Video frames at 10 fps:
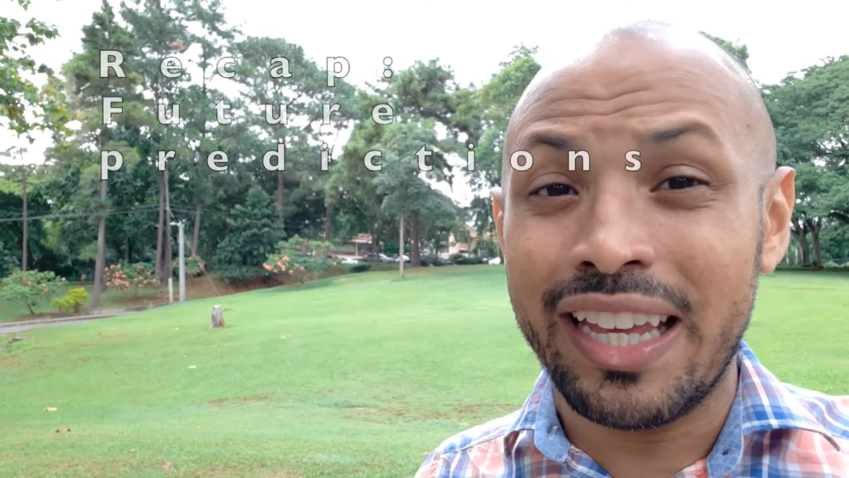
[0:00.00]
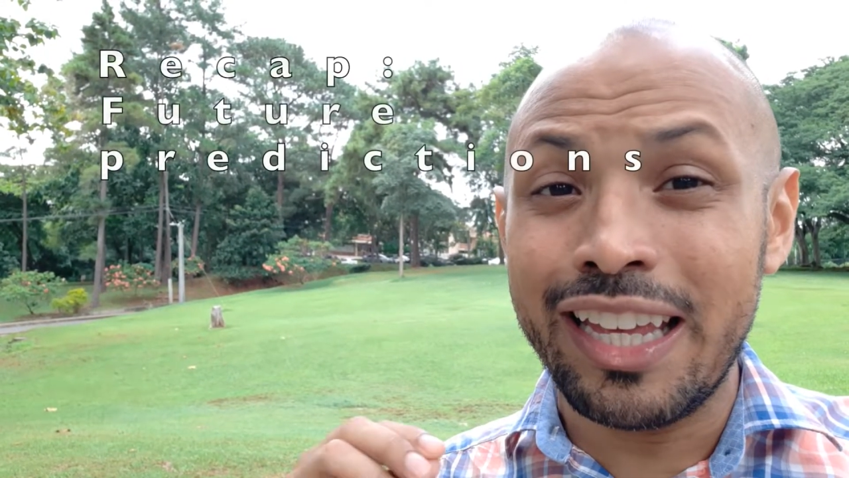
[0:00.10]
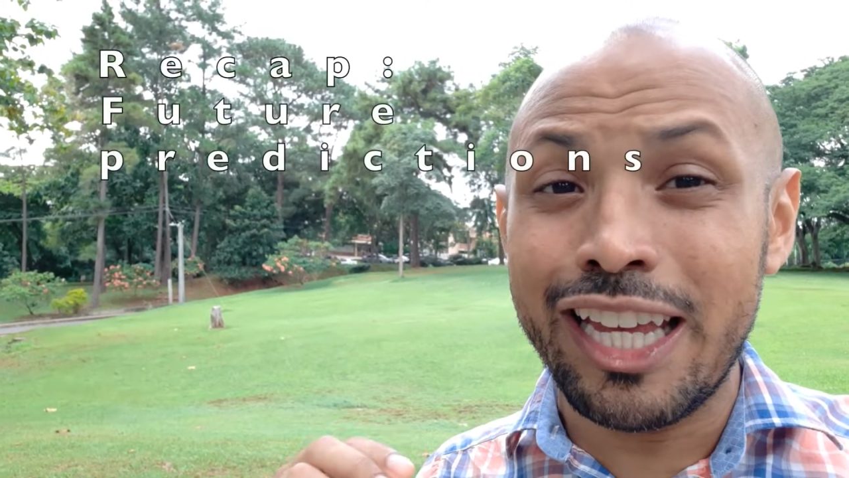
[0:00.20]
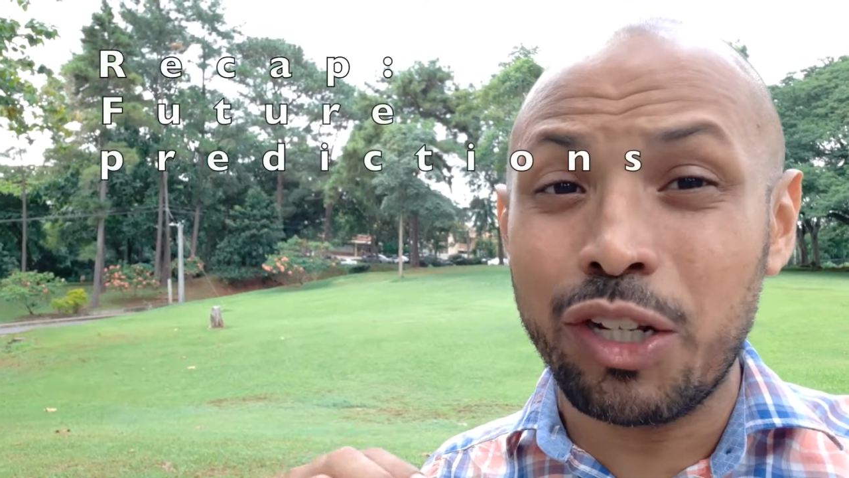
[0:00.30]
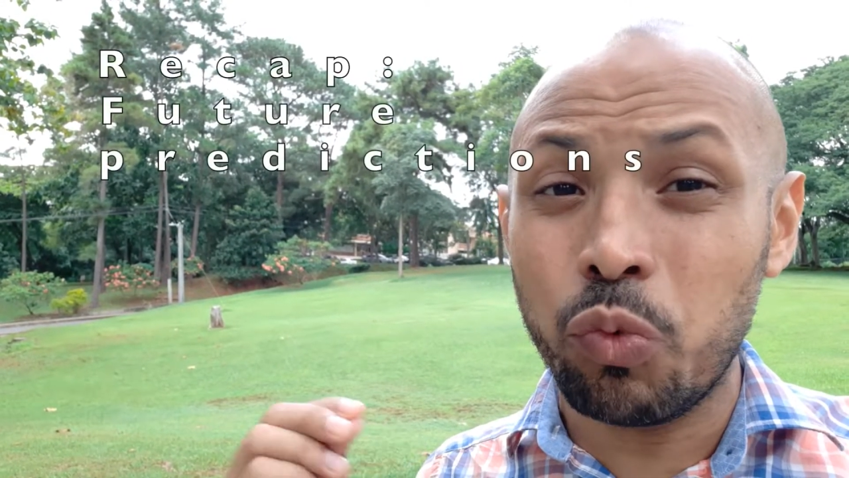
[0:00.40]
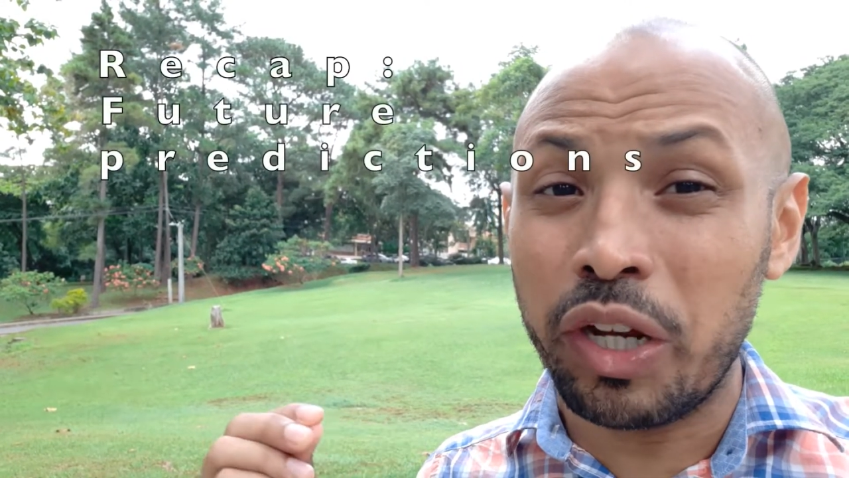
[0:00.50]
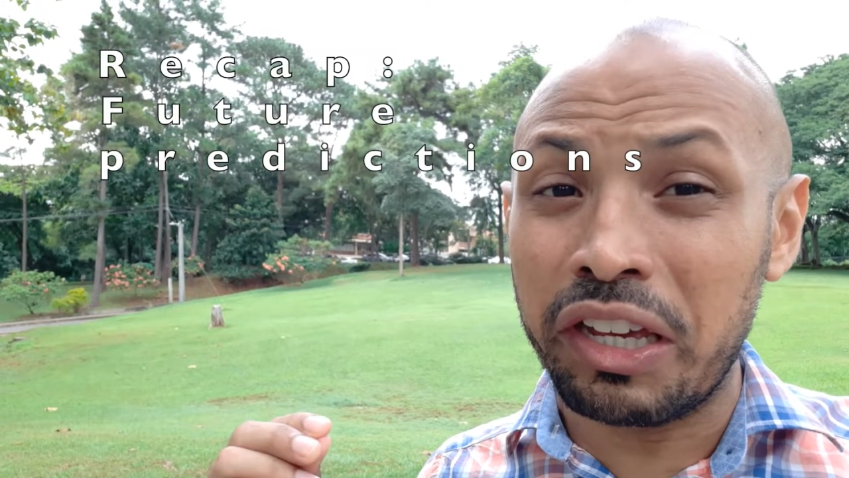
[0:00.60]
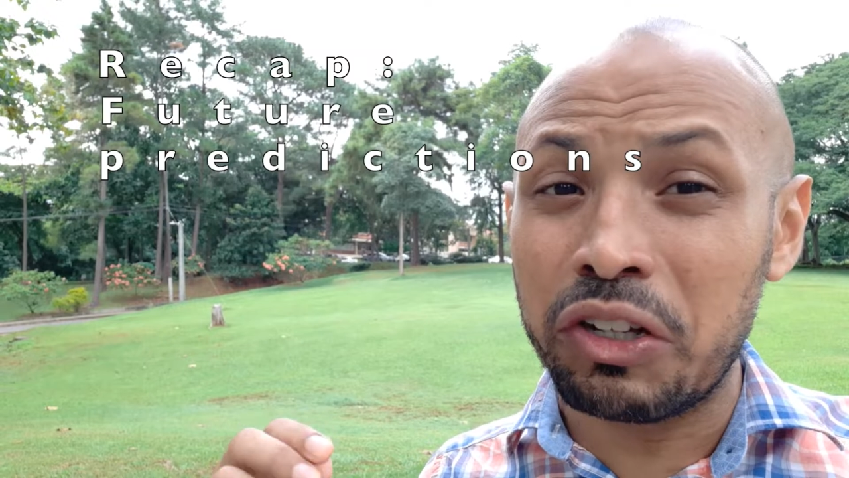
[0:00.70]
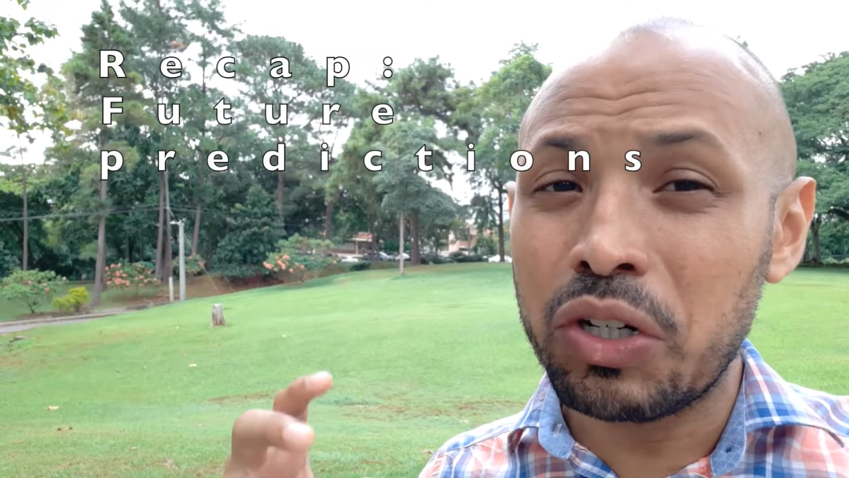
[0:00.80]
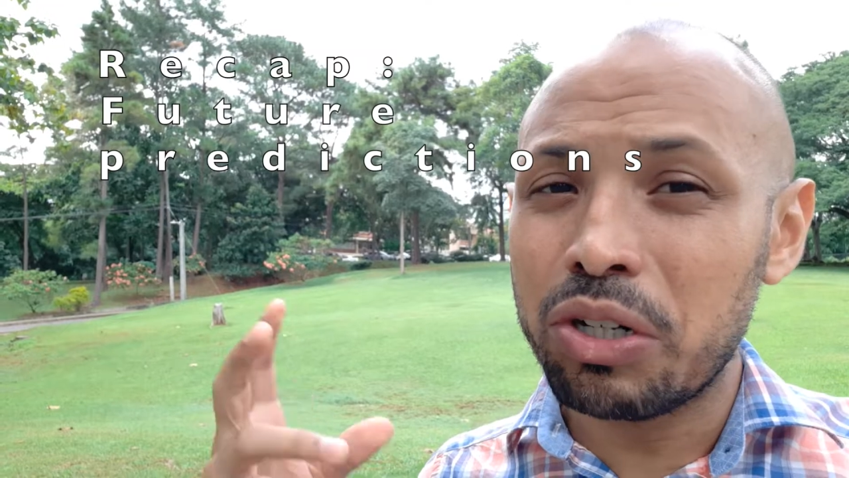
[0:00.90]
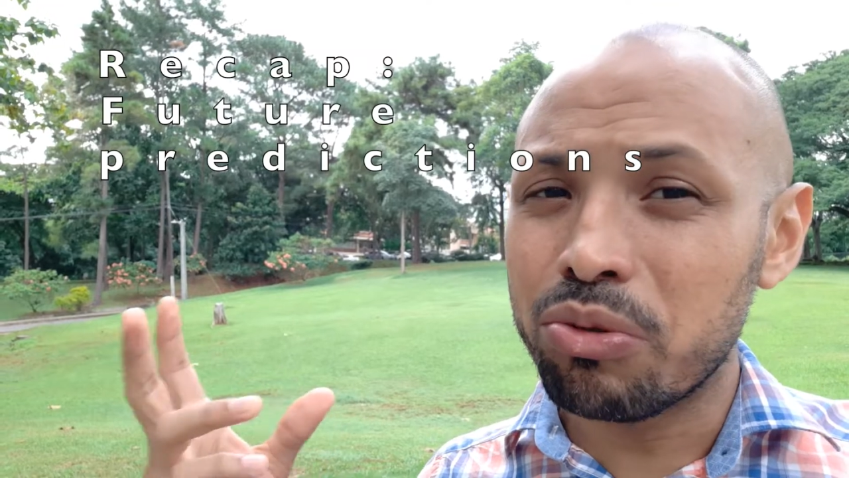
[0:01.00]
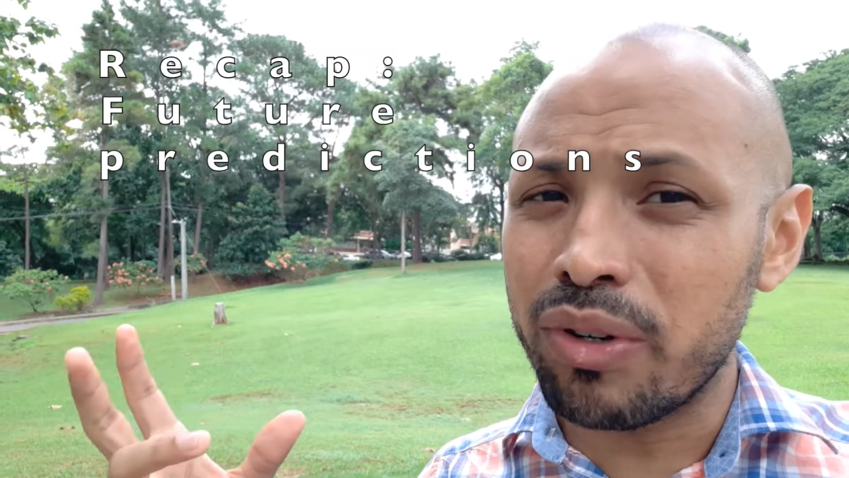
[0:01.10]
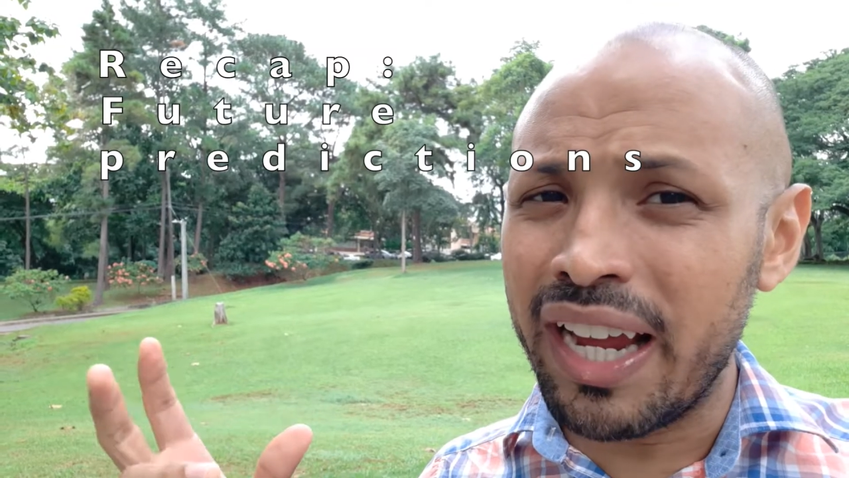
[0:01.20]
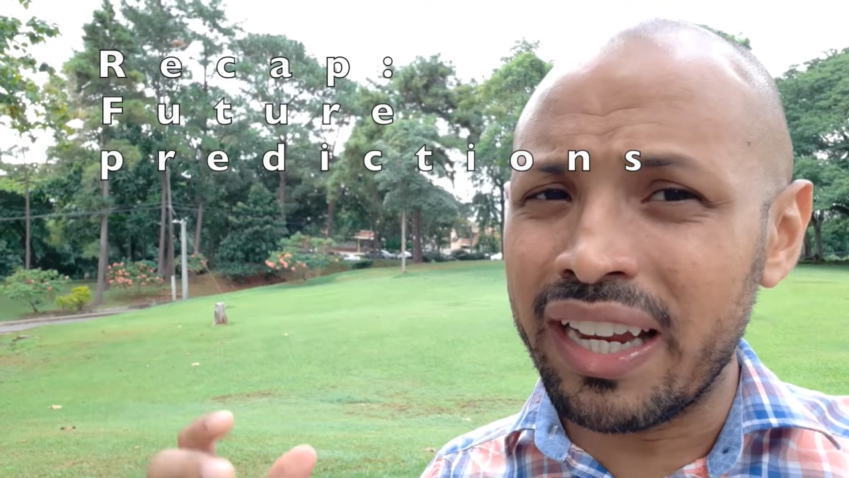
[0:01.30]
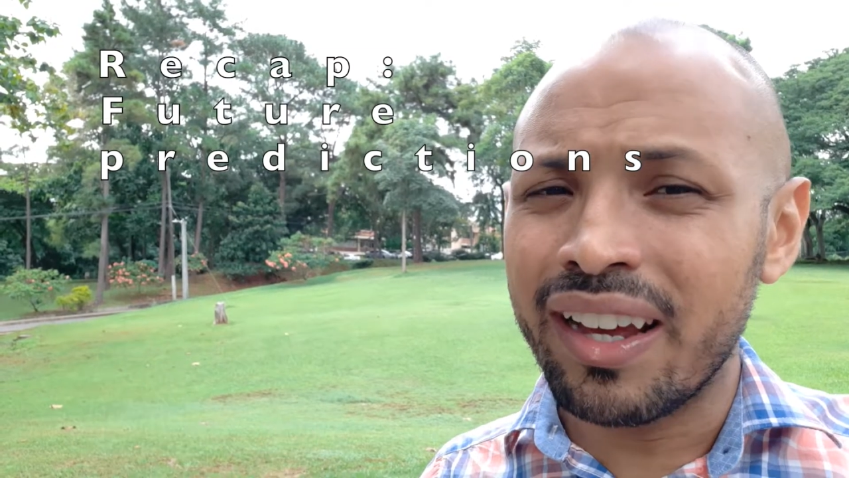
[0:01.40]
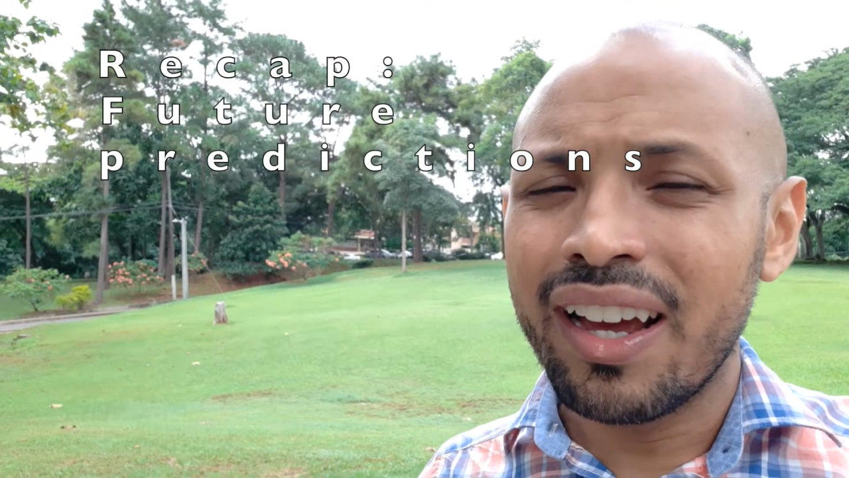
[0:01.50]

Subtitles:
it will rain,